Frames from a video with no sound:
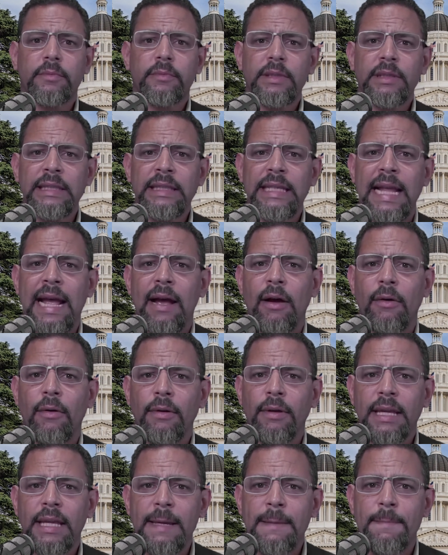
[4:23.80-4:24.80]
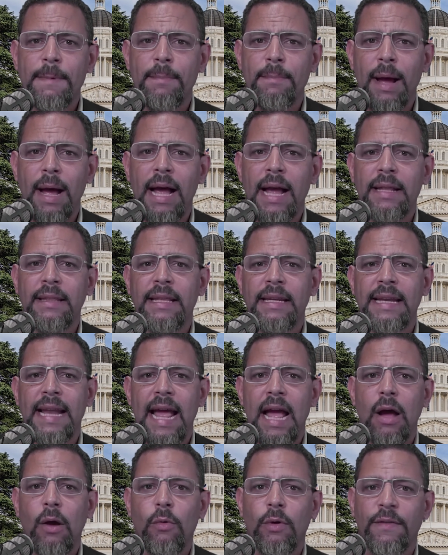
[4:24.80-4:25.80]
Now, keep in mind that
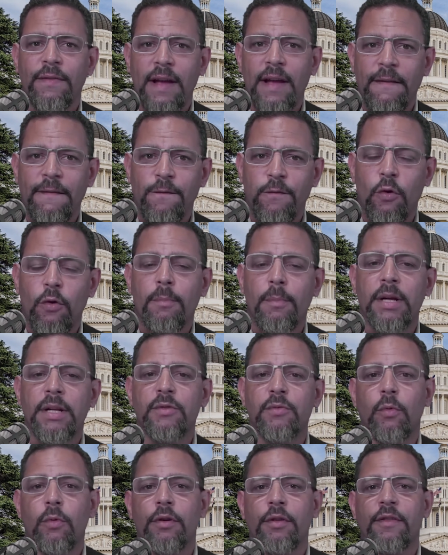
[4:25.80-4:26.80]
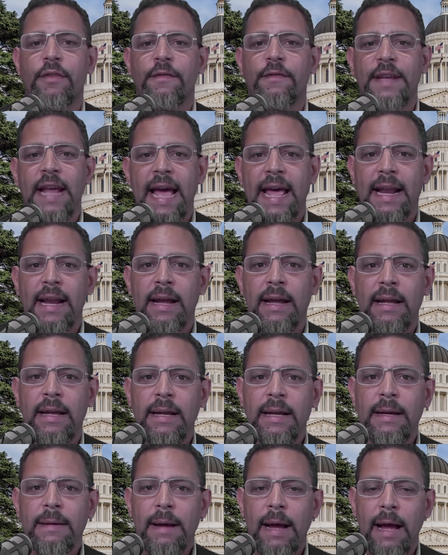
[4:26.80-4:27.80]
now we've got 4 months worth of data
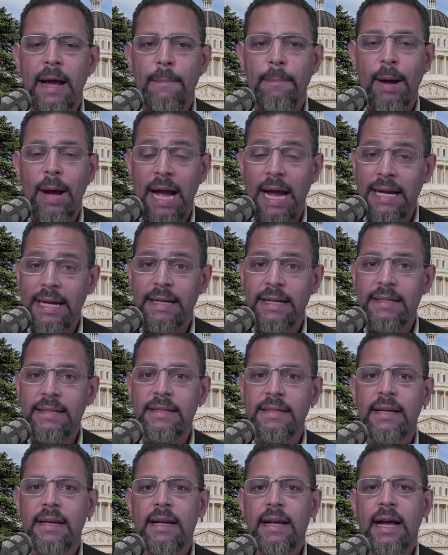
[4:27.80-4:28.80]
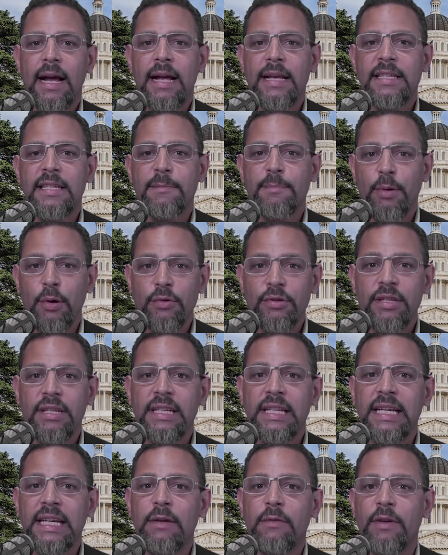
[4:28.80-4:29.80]
behind us.
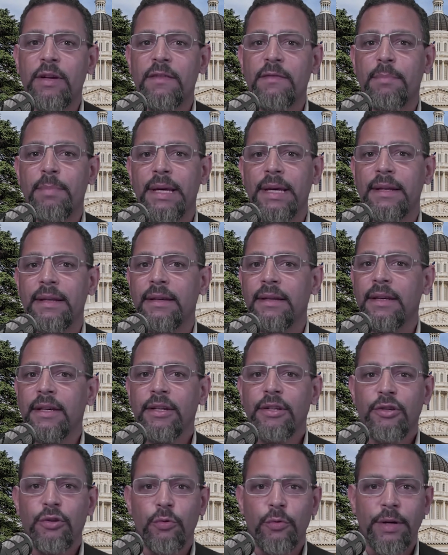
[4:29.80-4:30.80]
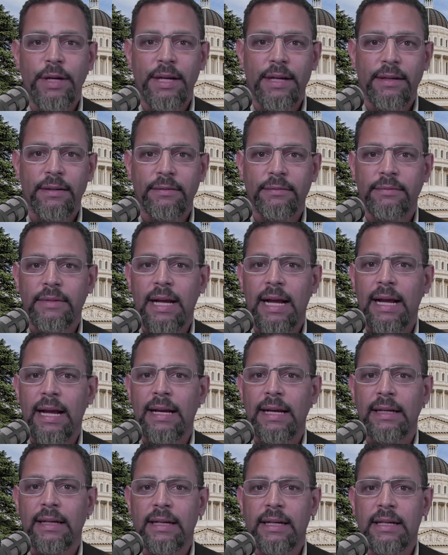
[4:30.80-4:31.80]
Supposedly, we've been doing
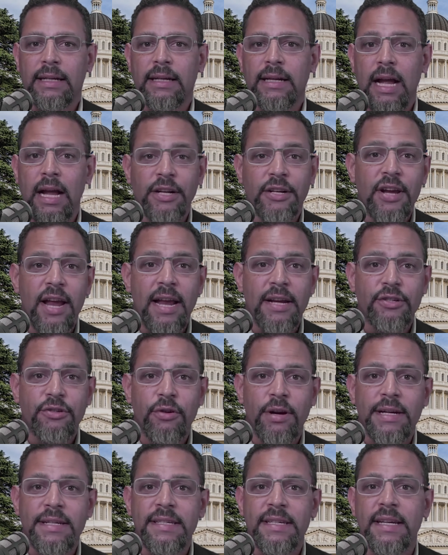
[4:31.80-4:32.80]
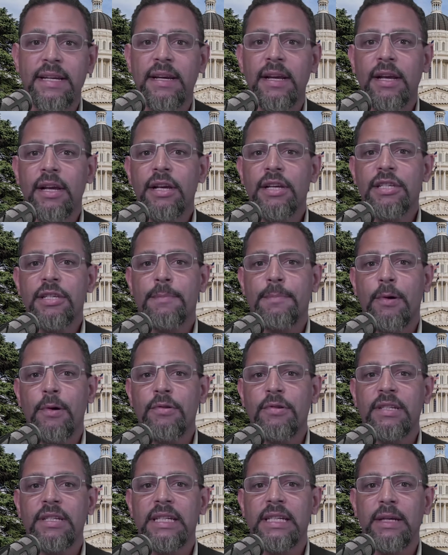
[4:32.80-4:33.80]
contact tracing.
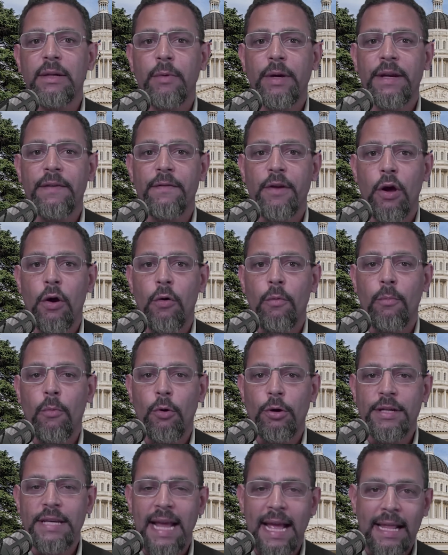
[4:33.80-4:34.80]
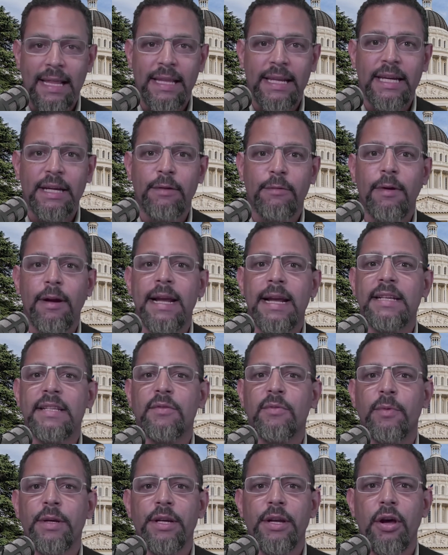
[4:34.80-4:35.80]
Supposedly, we know mortality
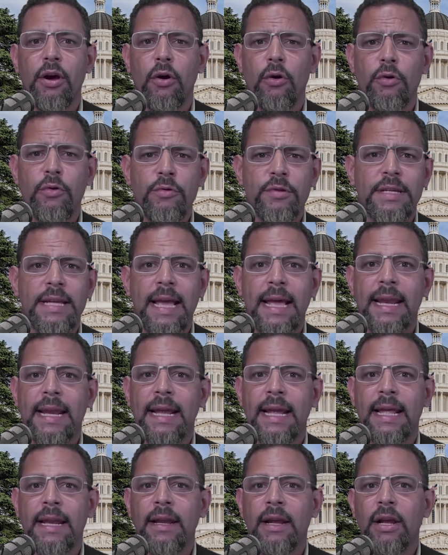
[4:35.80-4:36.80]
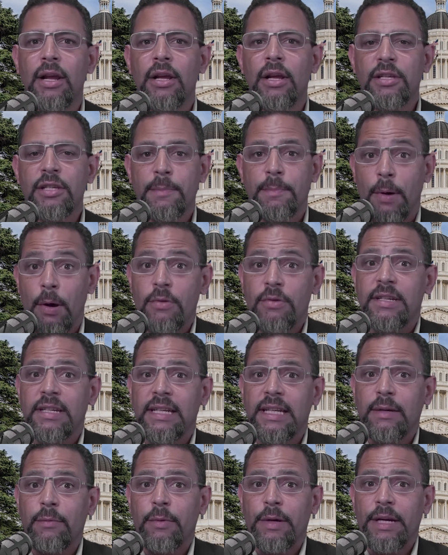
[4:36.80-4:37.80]
rates. We know who's getting it.
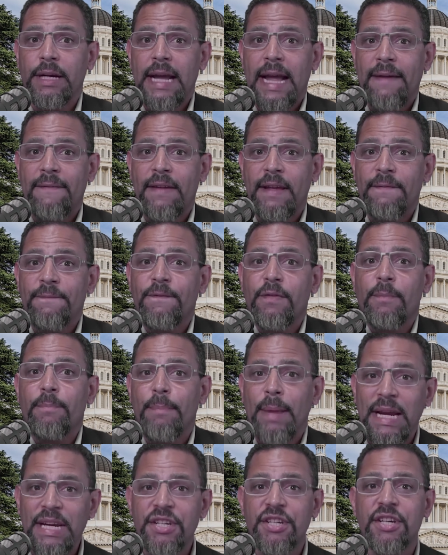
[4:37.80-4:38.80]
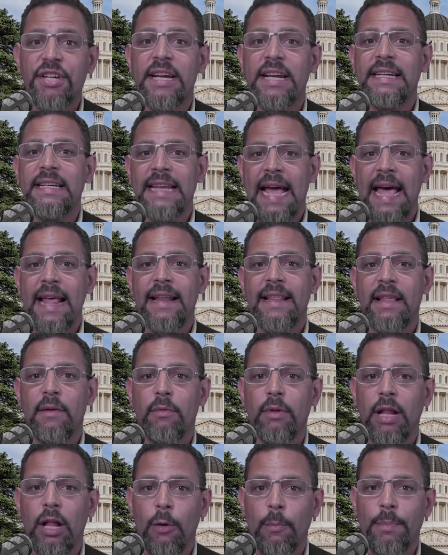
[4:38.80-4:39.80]
Supposedly, we have information and data that
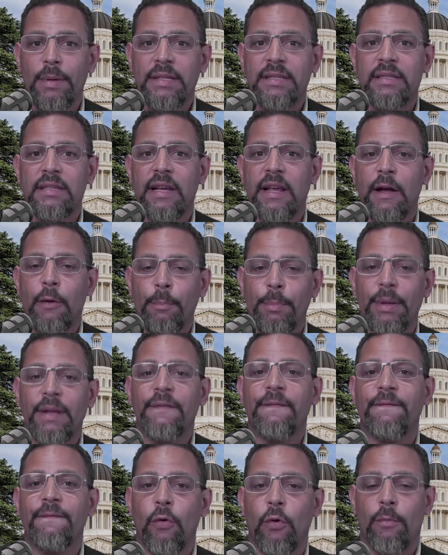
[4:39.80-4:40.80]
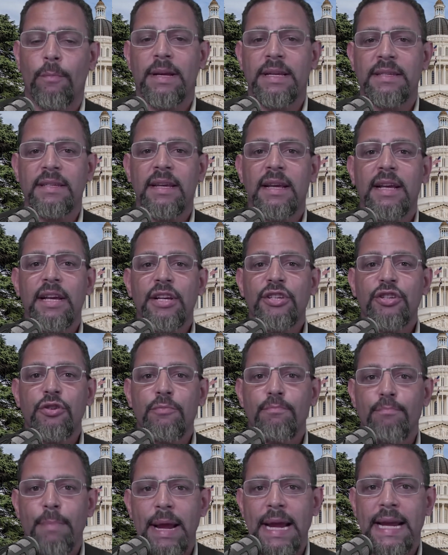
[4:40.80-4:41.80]
will help inform us to
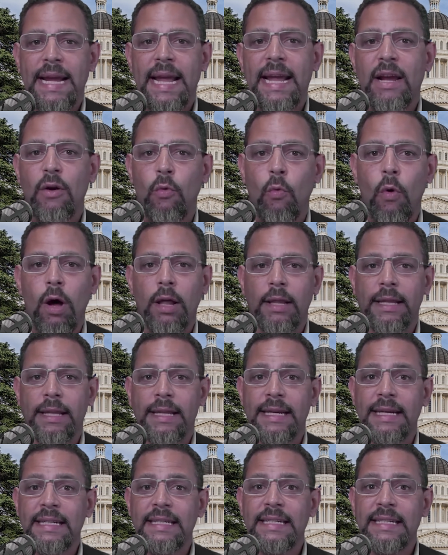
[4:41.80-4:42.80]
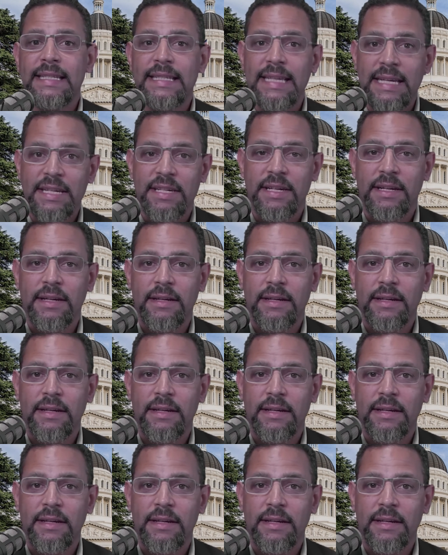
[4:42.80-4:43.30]
make a quality decision.